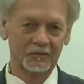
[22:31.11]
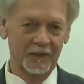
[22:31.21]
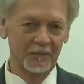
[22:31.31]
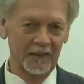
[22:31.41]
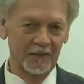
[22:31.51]

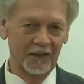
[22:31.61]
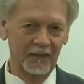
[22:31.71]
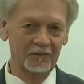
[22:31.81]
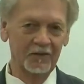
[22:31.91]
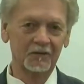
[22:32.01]
They made a
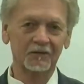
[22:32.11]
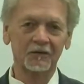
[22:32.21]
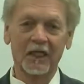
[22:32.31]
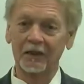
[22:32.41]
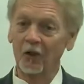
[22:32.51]
covenant
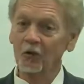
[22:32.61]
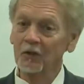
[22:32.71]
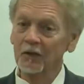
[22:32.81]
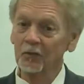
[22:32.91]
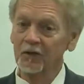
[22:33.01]
not
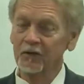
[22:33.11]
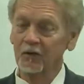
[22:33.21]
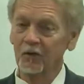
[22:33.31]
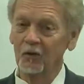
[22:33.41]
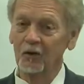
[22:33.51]
only with
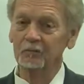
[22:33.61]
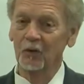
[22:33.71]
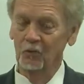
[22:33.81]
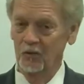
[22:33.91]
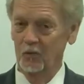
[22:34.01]
the
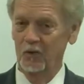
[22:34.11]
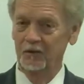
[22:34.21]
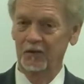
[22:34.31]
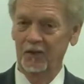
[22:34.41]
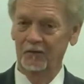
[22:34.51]
Lord, but with
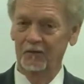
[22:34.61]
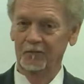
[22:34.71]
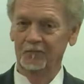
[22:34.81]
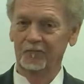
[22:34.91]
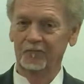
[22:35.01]
one another.